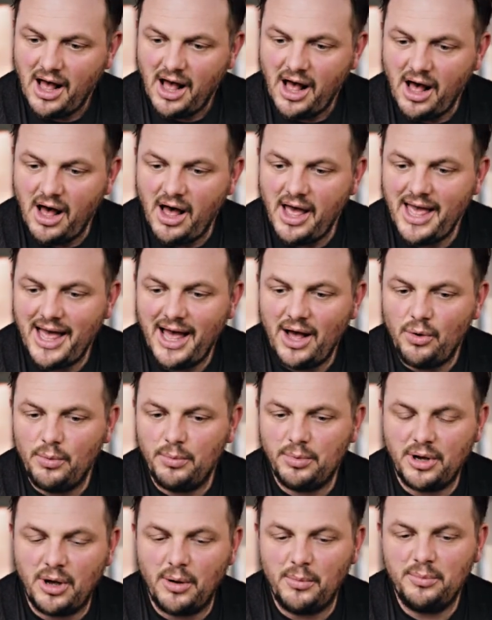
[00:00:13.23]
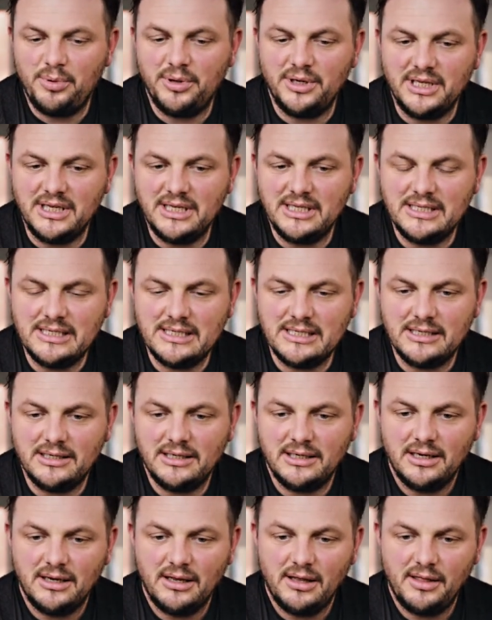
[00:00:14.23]
I help
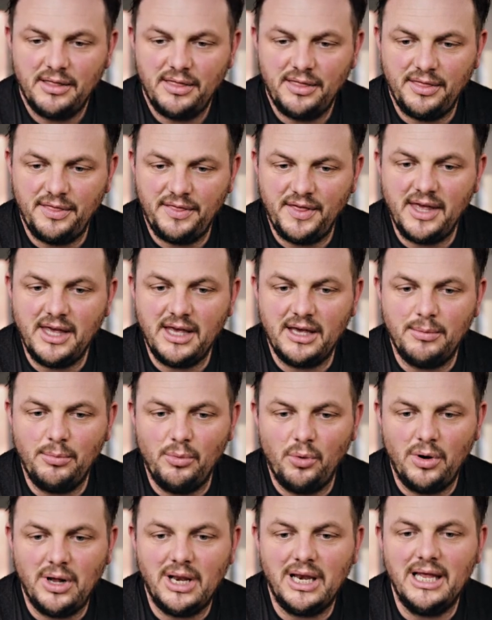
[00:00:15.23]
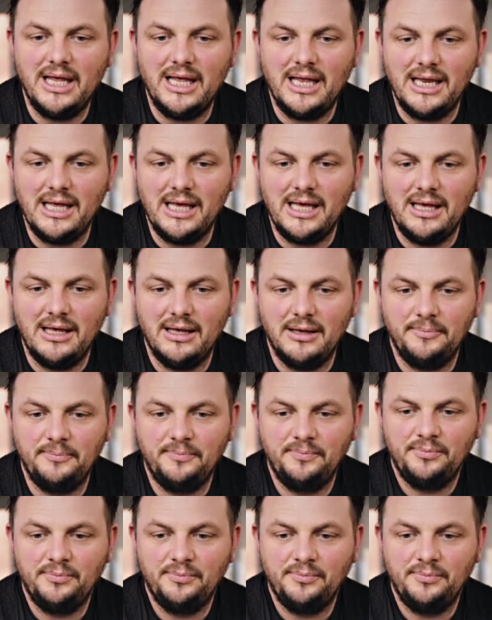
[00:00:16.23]
companies think more clearly,